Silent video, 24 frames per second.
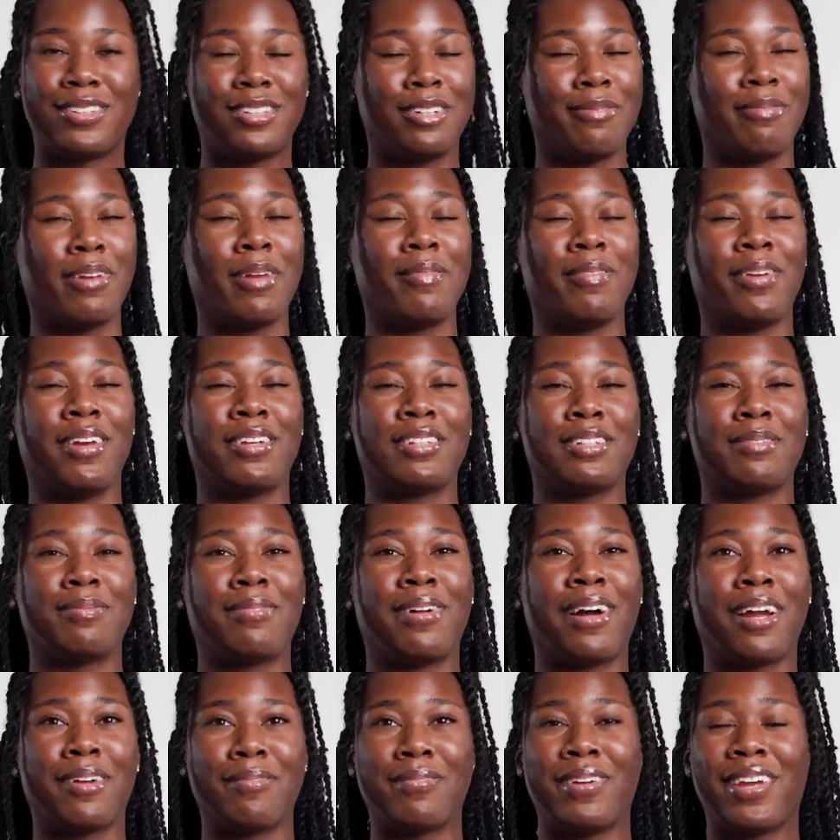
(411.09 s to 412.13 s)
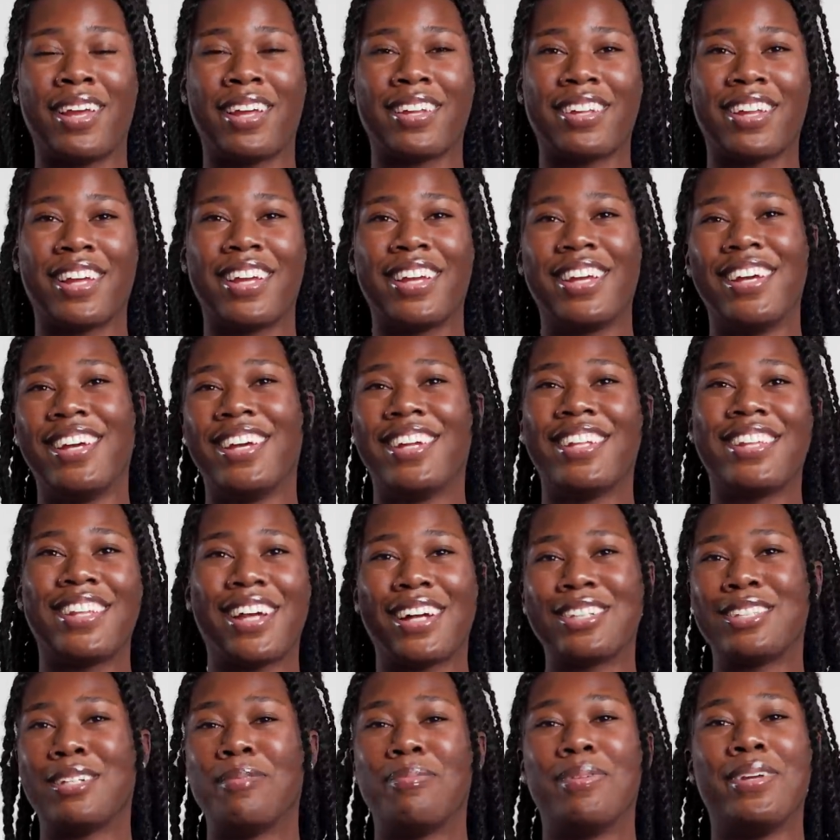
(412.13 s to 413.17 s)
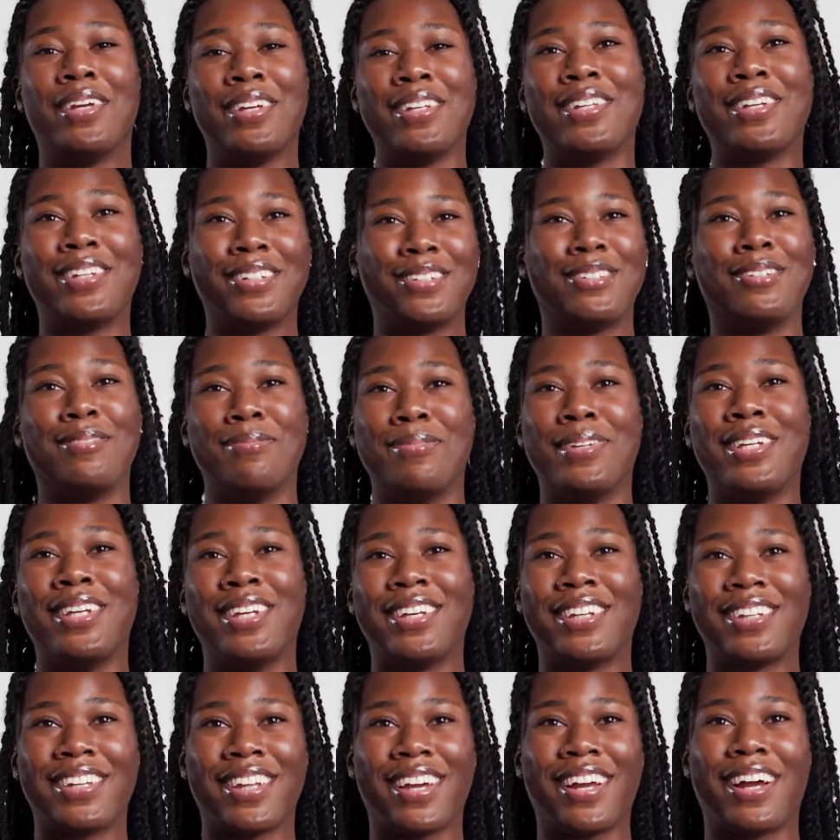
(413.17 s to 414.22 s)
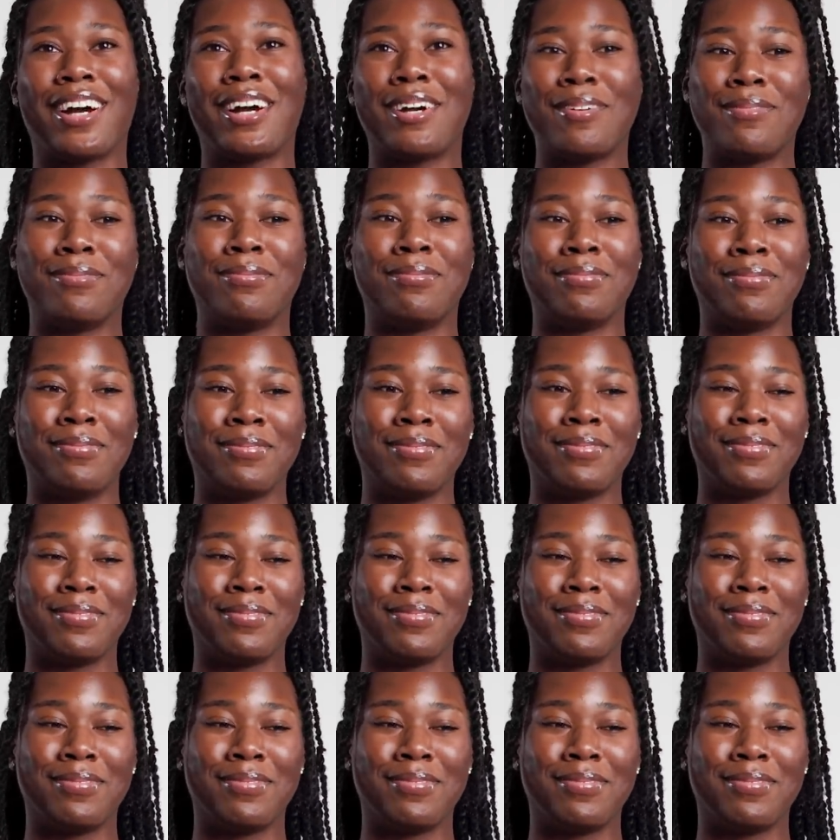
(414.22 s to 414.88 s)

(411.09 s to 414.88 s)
So maybe as a black man, like that's appealing to me. And like, I'm,